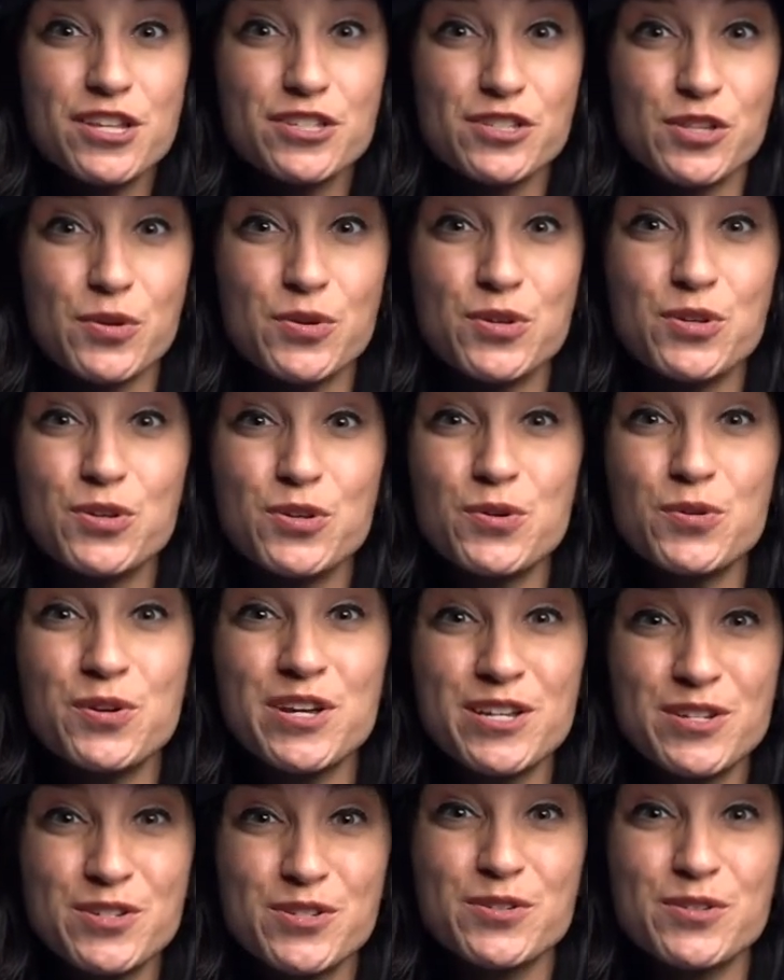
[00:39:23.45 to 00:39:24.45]
so you
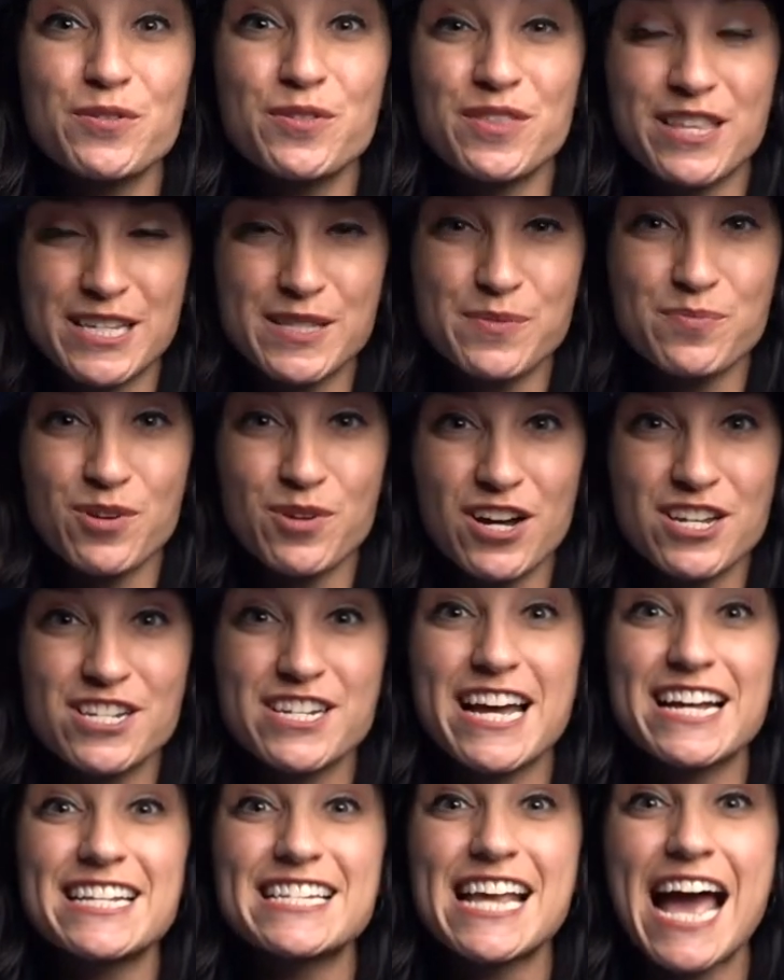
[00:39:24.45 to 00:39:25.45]
can do this
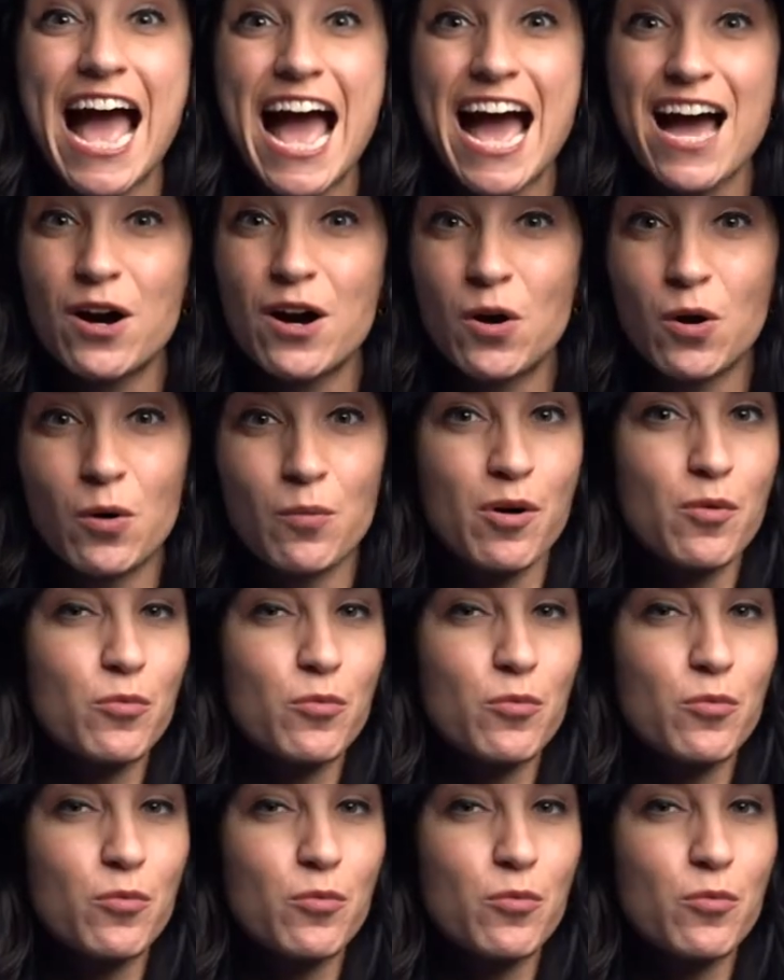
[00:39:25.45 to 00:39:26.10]
project at home.